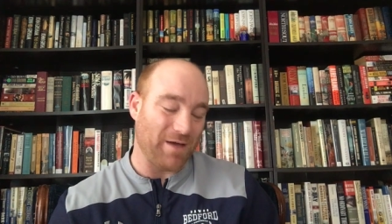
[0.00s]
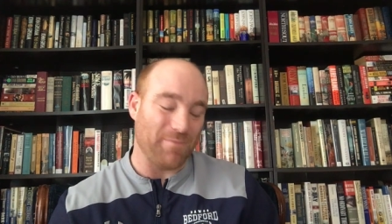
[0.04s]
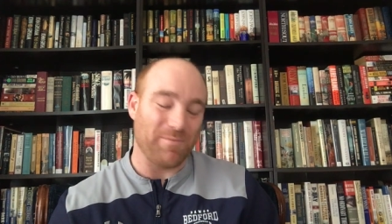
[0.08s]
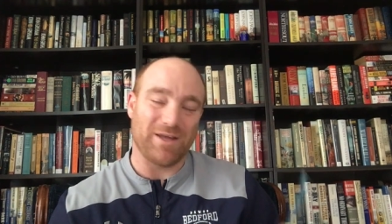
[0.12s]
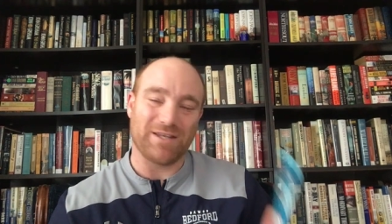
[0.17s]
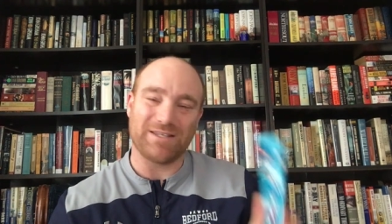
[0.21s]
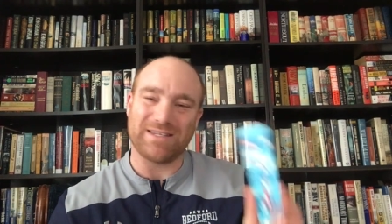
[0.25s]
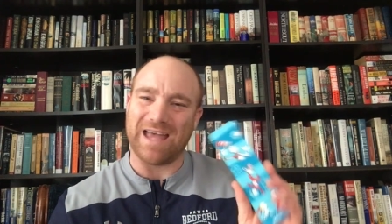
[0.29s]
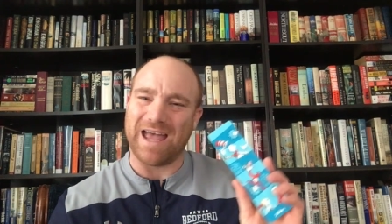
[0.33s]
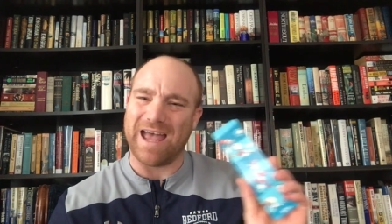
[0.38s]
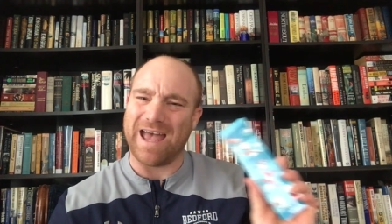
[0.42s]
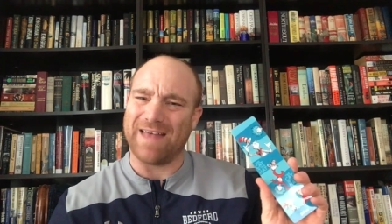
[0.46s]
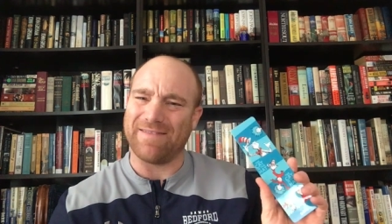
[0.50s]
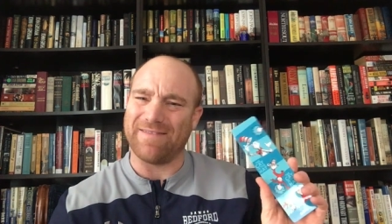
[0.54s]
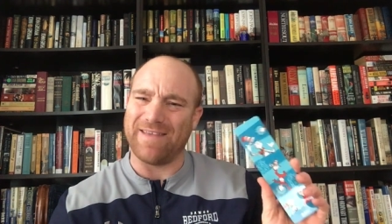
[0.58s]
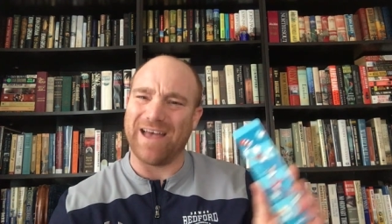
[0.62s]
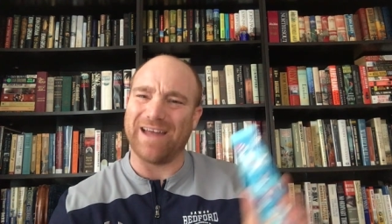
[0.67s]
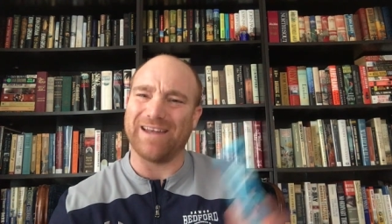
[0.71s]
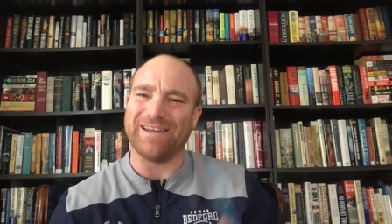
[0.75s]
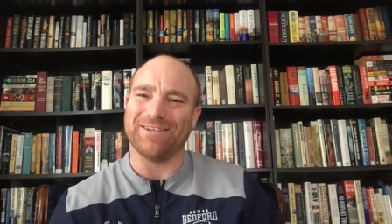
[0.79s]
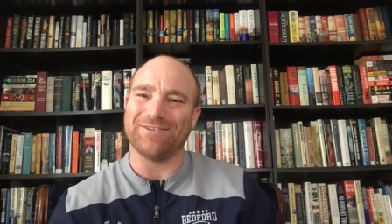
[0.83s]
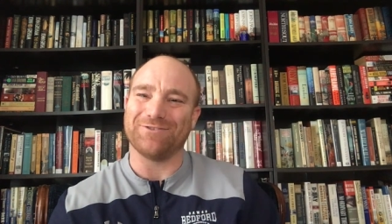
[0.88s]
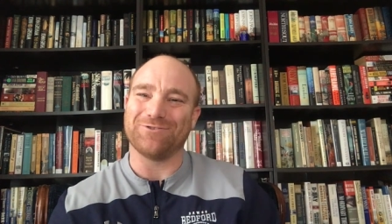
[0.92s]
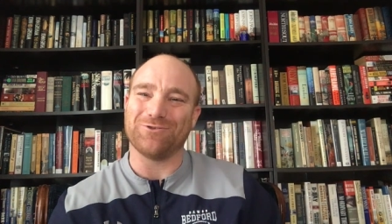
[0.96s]
I meant to add
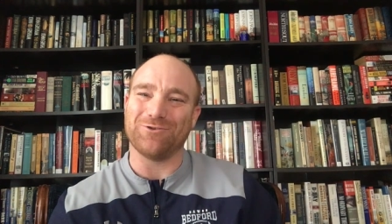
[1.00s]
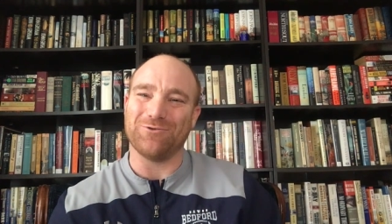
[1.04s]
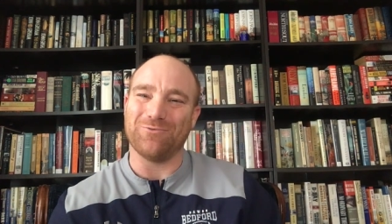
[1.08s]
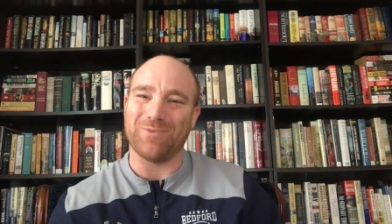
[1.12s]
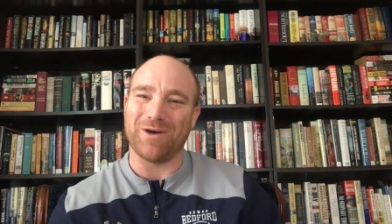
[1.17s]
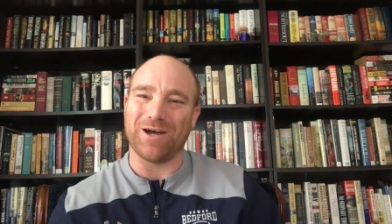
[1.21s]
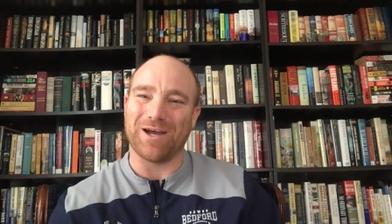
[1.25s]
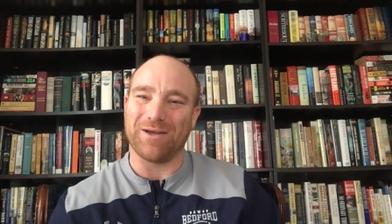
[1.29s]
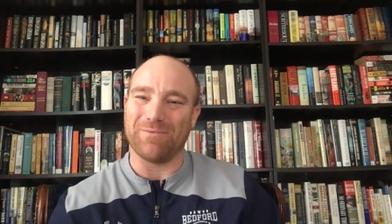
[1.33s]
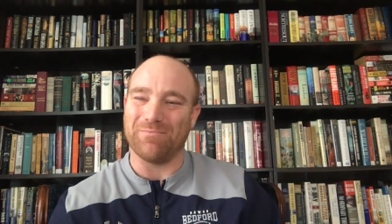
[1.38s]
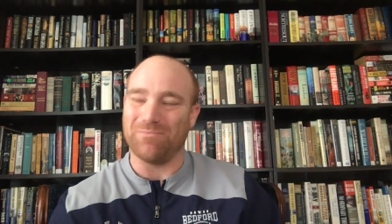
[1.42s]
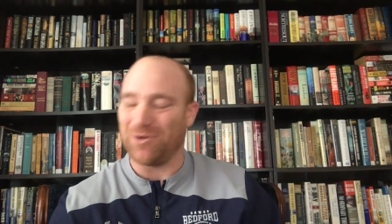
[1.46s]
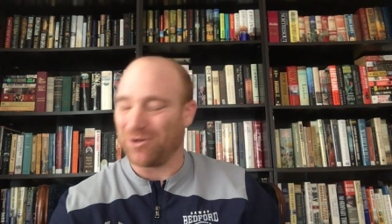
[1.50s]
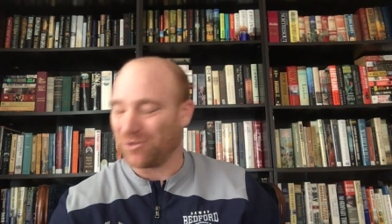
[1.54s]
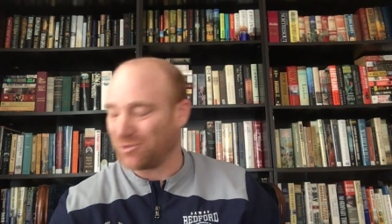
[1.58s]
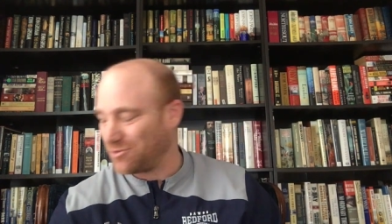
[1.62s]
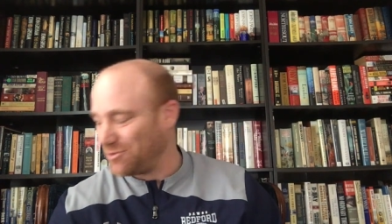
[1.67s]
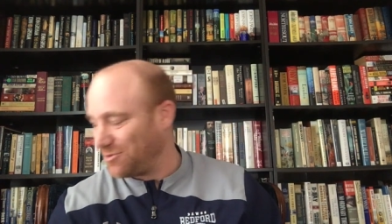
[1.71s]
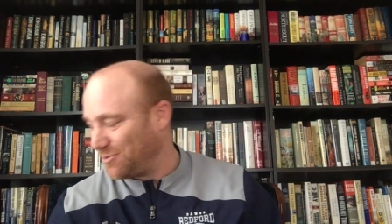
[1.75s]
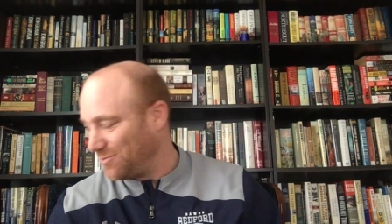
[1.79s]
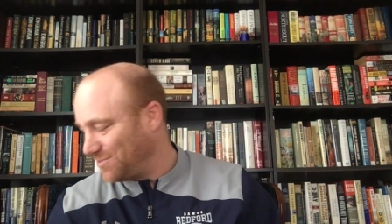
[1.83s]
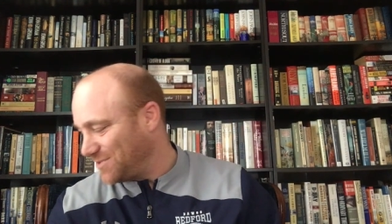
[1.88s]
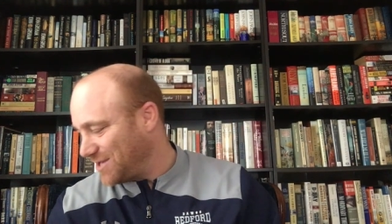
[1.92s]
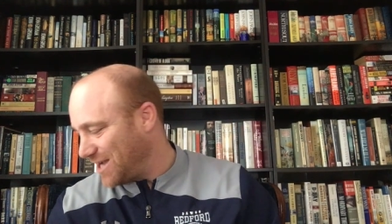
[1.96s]
that into my
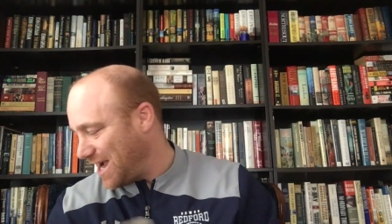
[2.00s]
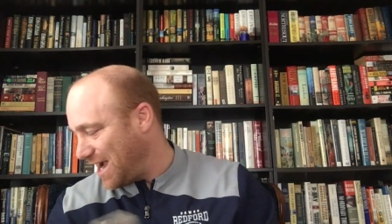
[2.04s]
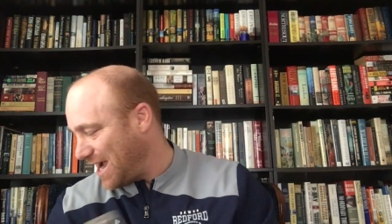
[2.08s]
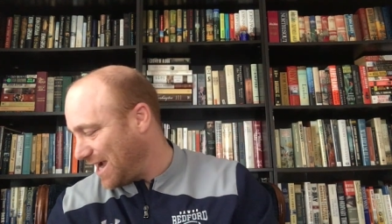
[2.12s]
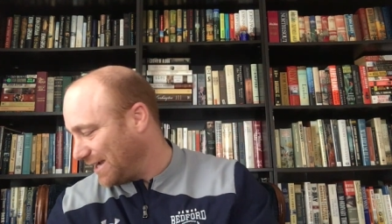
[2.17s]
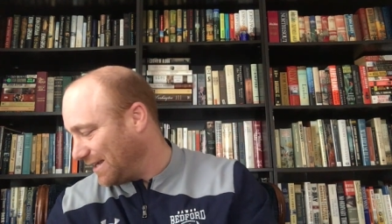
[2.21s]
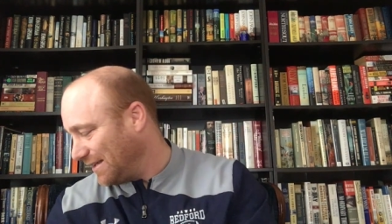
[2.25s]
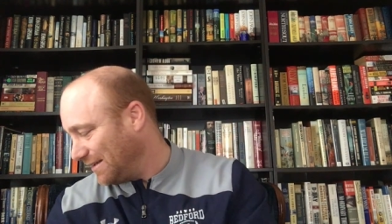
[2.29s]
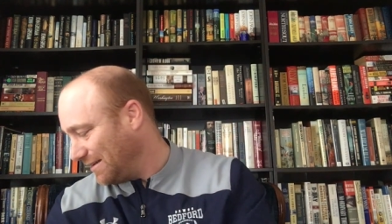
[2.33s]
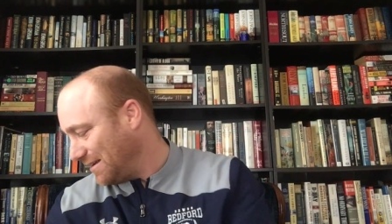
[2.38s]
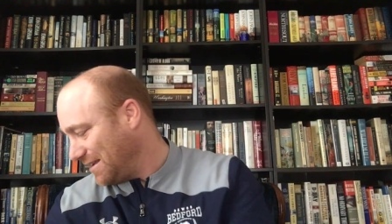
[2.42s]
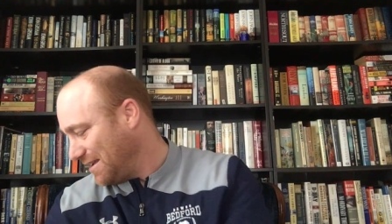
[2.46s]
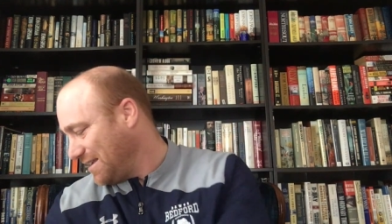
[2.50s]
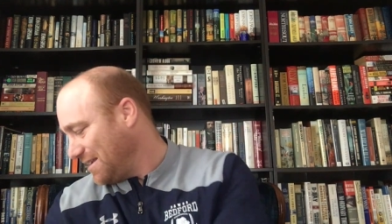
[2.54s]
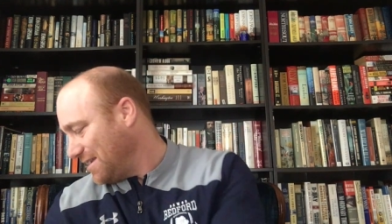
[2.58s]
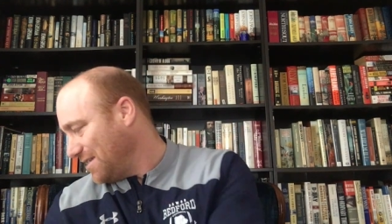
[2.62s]
booktube tag and